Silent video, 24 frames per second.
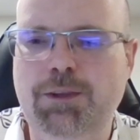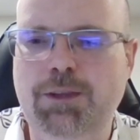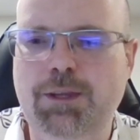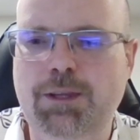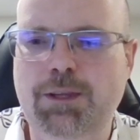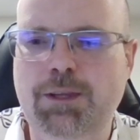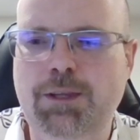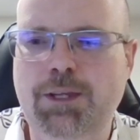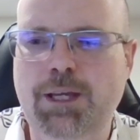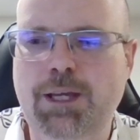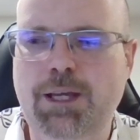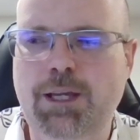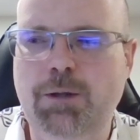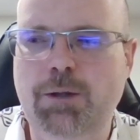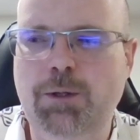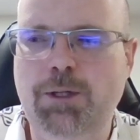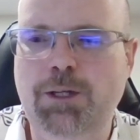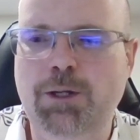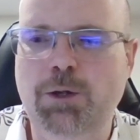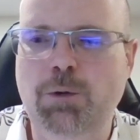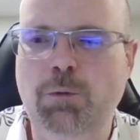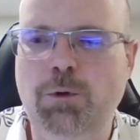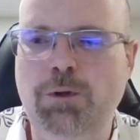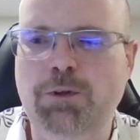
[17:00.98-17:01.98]
that, you
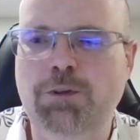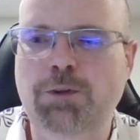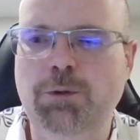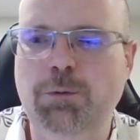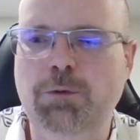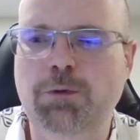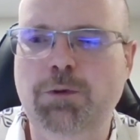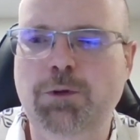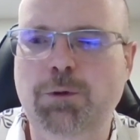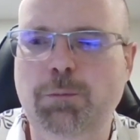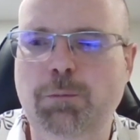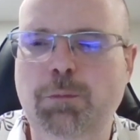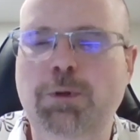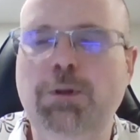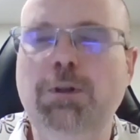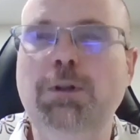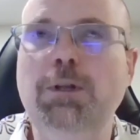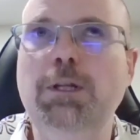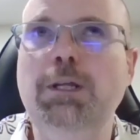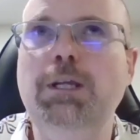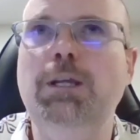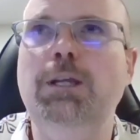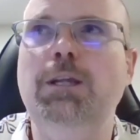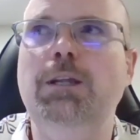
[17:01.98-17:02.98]
know, once it was
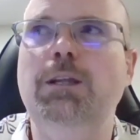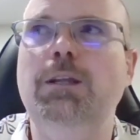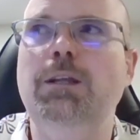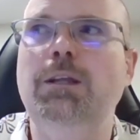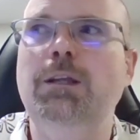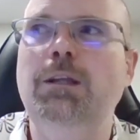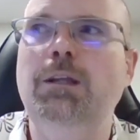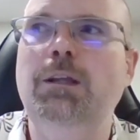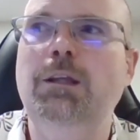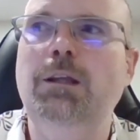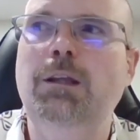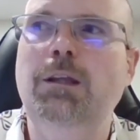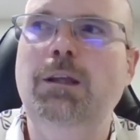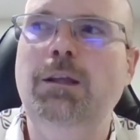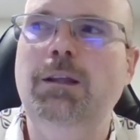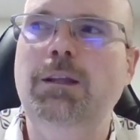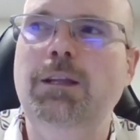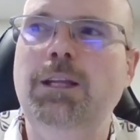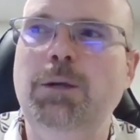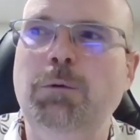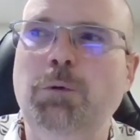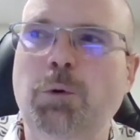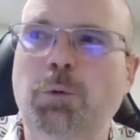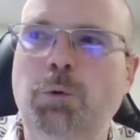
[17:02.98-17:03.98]
complete,
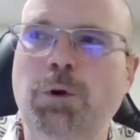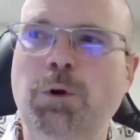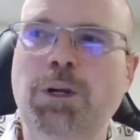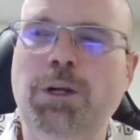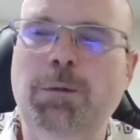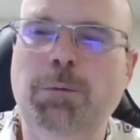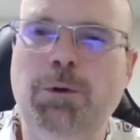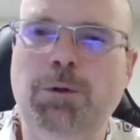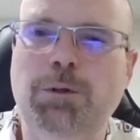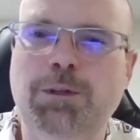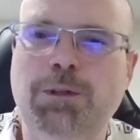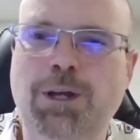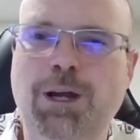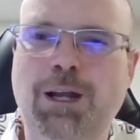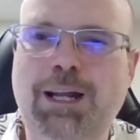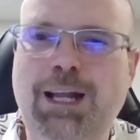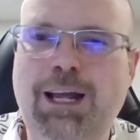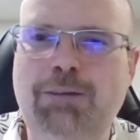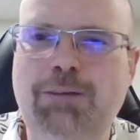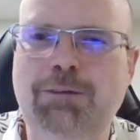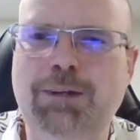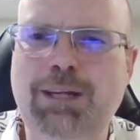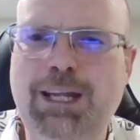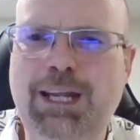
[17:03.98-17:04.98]
they were worried about not
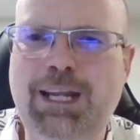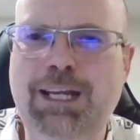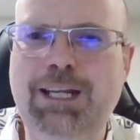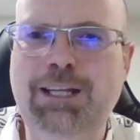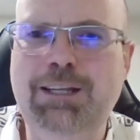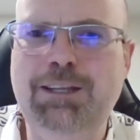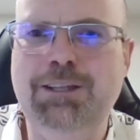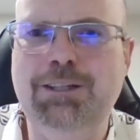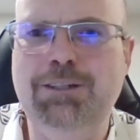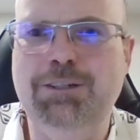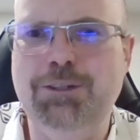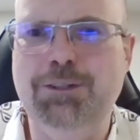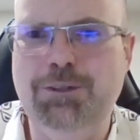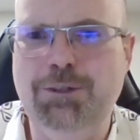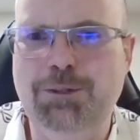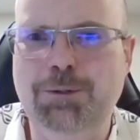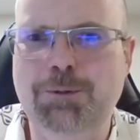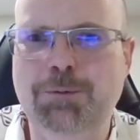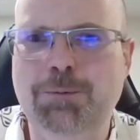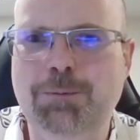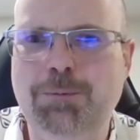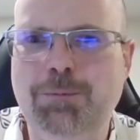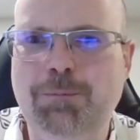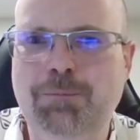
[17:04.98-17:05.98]
having anything to do.
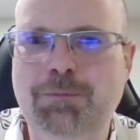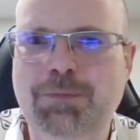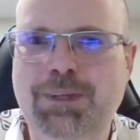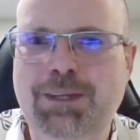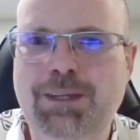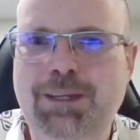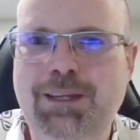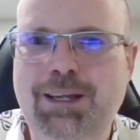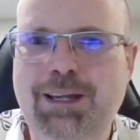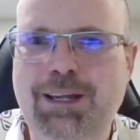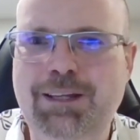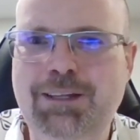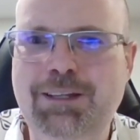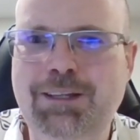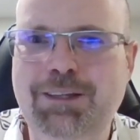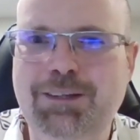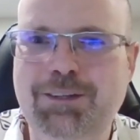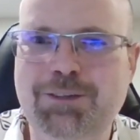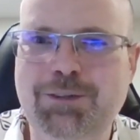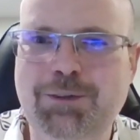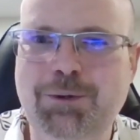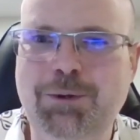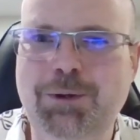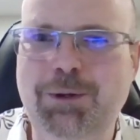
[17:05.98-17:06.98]
And
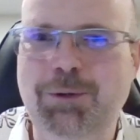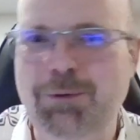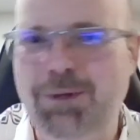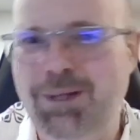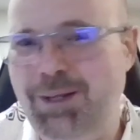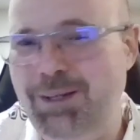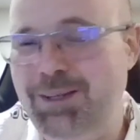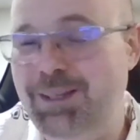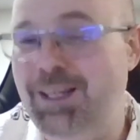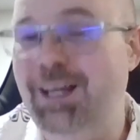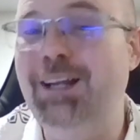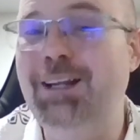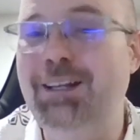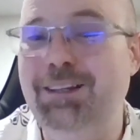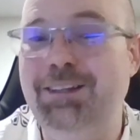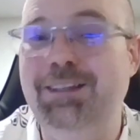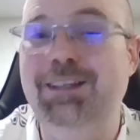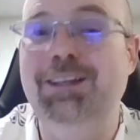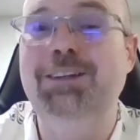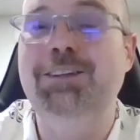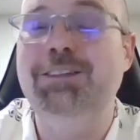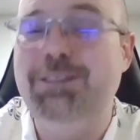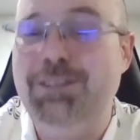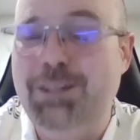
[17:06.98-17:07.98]
so it, it, that
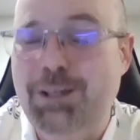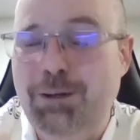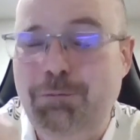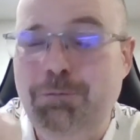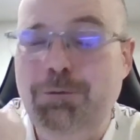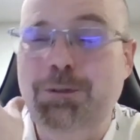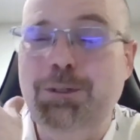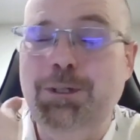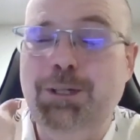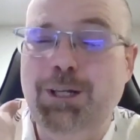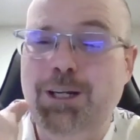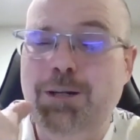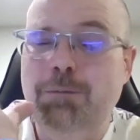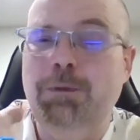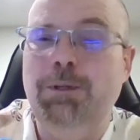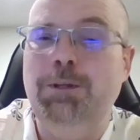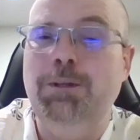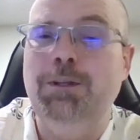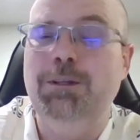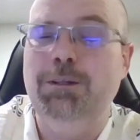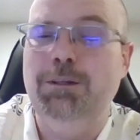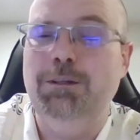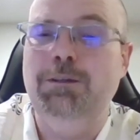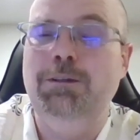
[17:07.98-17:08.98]
that has definitely got to be
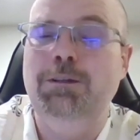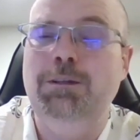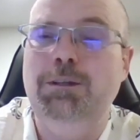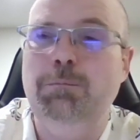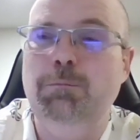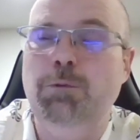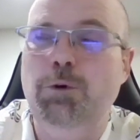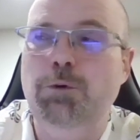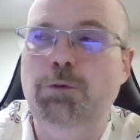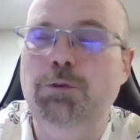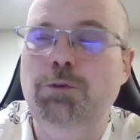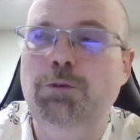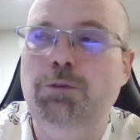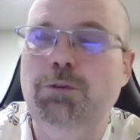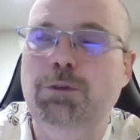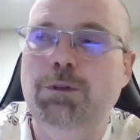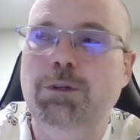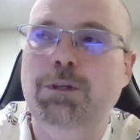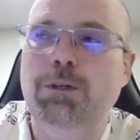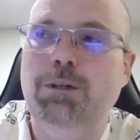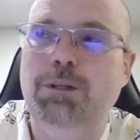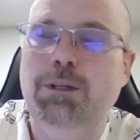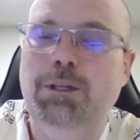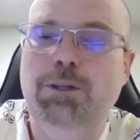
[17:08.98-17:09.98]
the the most
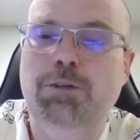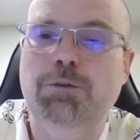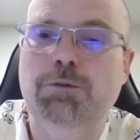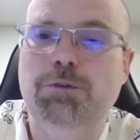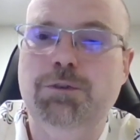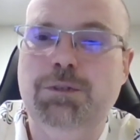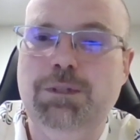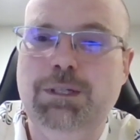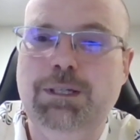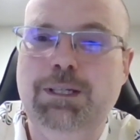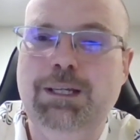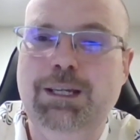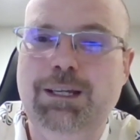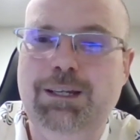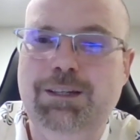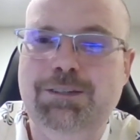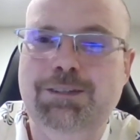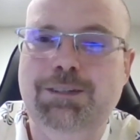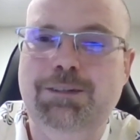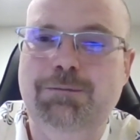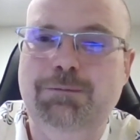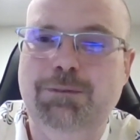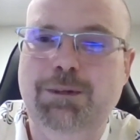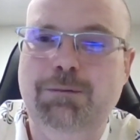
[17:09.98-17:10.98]
uh, interesting case
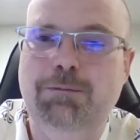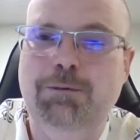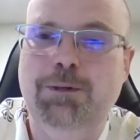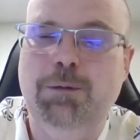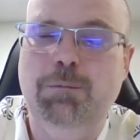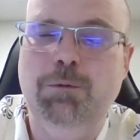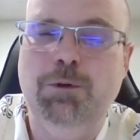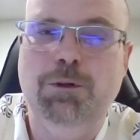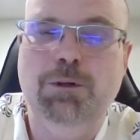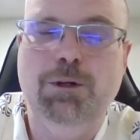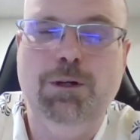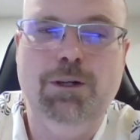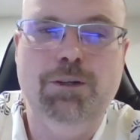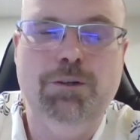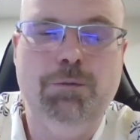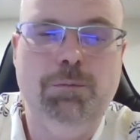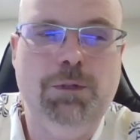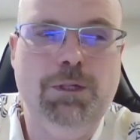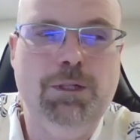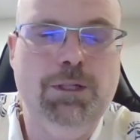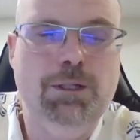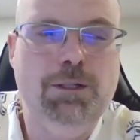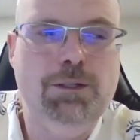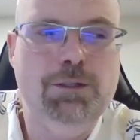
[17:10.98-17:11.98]
I've, I've come across
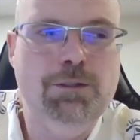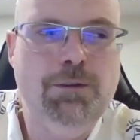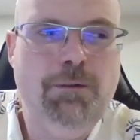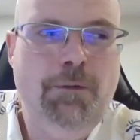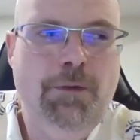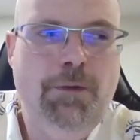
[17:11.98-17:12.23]
because